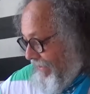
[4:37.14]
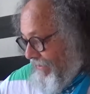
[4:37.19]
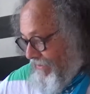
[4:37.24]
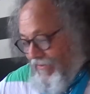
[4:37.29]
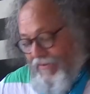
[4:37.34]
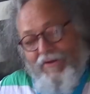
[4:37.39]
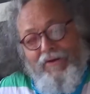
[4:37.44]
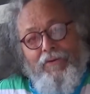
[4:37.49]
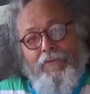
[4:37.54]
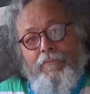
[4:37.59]

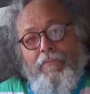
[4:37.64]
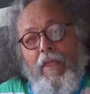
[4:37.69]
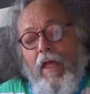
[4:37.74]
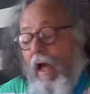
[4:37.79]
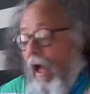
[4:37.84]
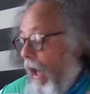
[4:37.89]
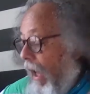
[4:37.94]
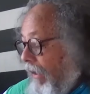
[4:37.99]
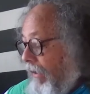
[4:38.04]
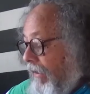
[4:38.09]
So
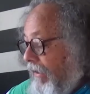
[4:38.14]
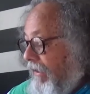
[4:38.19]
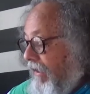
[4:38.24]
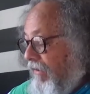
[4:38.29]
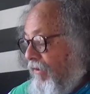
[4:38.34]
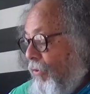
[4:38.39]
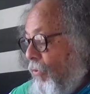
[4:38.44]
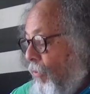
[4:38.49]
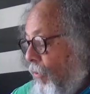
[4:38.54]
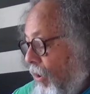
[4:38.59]
I got to get
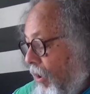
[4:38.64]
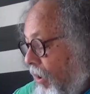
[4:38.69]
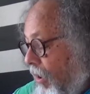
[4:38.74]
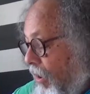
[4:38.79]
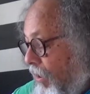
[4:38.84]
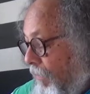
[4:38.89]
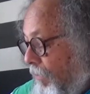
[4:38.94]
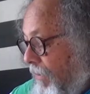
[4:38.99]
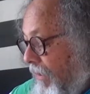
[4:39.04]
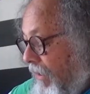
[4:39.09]
to
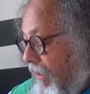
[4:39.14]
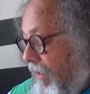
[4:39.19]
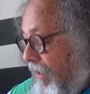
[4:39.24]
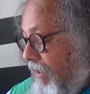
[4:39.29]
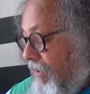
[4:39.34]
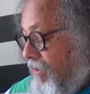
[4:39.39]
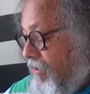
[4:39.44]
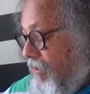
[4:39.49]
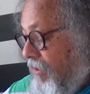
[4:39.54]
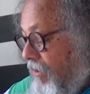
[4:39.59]
work
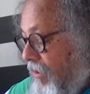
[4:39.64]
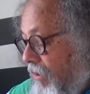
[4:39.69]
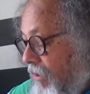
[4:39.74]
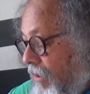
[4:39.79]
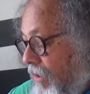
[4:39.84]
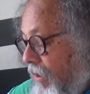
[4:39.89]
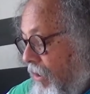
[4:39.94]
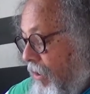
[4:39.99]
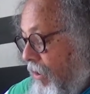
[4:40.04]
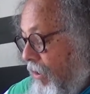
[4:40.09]
because
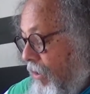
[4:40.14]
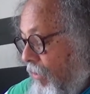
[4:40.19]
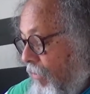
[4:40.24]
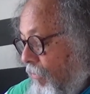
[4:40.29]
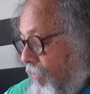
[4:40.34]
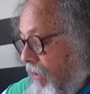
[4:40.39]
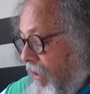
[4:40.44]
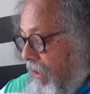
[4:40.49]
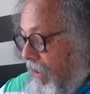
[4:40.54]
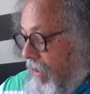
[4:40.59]

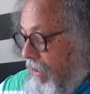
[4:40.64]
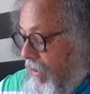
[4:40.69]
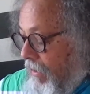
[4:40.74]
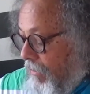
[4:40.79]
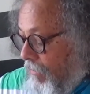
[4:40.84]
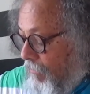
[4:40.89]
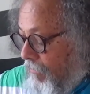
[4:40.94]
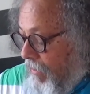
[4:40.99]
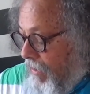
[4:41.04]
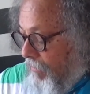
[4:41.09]

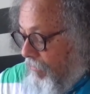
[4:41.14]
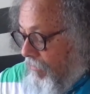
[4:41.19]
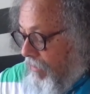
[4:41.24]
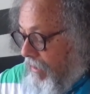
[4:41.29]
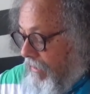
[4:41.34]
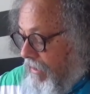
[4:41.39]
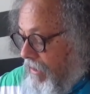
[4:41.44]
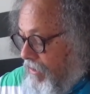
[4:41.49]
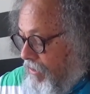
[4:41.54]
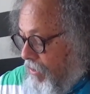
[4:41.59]
we
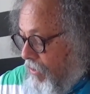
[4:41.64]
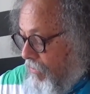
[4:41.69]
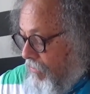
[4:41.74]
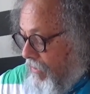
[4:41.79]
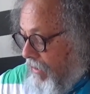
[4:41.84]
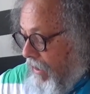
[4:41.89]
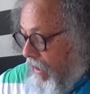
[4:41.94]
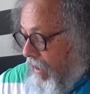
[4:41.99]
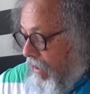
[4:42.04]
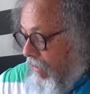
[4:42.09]
really
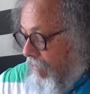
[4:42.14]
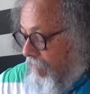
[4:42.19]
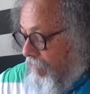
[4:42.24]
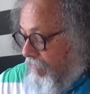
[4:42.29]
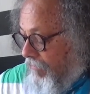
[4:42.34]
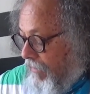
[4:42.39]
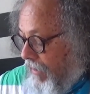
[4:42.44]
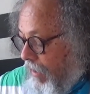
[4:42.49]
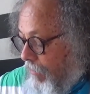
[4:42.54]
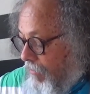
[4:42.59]
don't
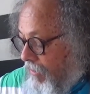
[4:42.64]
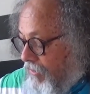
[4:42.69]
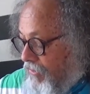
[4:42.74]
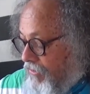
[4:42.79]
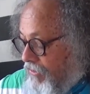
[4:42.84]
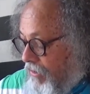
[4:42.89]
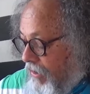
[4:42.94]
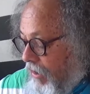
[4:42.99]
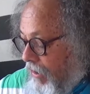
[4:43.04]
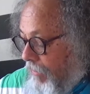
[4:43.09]
have that
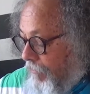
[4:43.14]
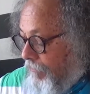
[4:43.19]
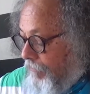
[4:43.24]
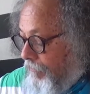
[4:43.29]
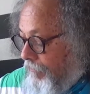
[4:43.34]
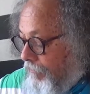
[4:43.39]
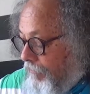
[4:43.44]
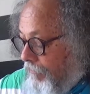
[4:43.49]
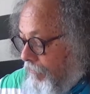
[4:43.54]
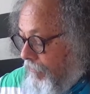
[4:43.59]
much time.
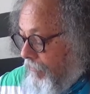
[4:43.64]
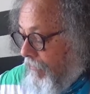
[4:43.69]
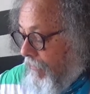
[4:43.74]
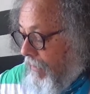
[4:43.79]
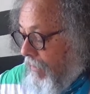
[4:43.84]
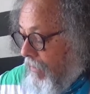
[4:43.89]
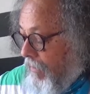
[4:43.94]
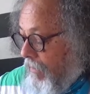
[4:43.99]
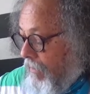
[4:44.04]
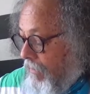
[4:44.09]

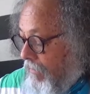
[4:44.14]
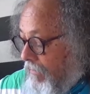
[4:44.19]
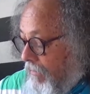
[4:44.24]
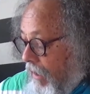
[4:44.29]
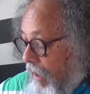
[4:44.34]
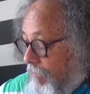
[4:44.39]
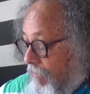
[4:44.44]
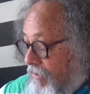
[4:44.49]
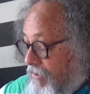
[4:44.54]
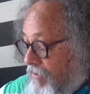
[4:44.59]

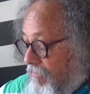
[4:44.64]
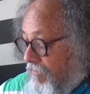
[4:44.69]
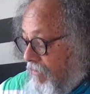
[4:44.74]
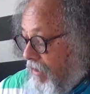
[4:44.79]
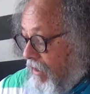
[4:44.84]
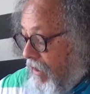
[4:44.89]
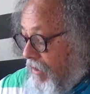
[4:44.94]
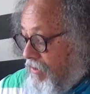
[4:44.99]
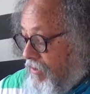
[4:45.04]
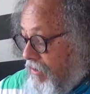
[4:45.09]
Time is of
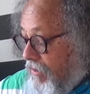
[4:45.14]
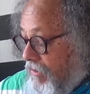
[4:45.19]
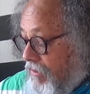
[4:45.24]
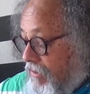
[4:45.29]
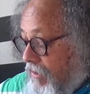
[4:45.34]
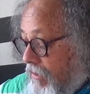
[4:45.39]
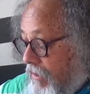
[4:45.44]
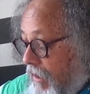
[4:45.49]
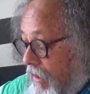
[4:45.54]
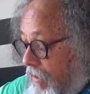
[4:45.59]
the
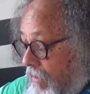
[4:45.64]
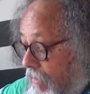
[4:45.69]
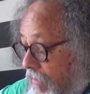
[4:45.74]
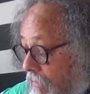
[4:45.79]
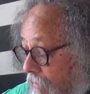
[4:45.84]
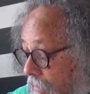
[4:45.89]
essence, and then